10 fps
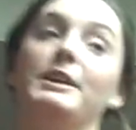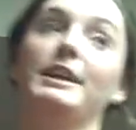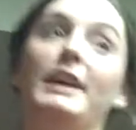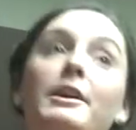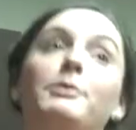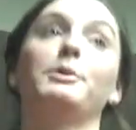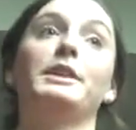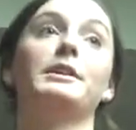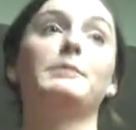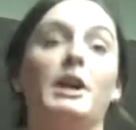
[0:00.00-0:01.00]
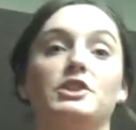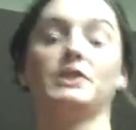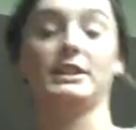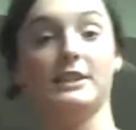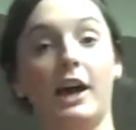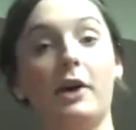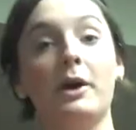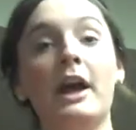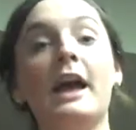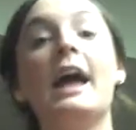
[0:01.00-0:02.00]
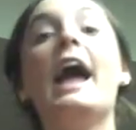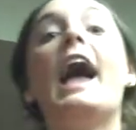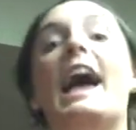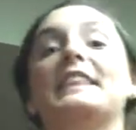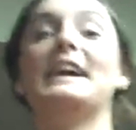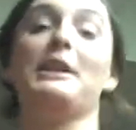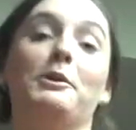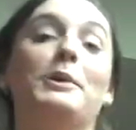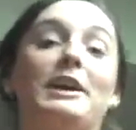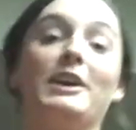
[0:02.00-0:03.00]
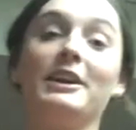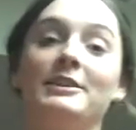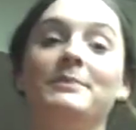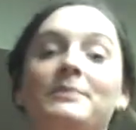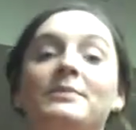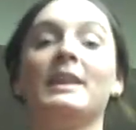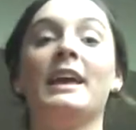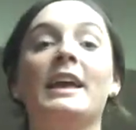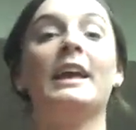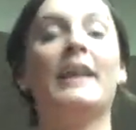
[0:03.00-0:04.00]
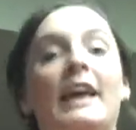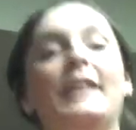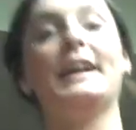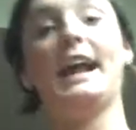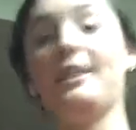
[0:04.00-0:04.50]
really, really obnoxiously slow, and then quicker. And then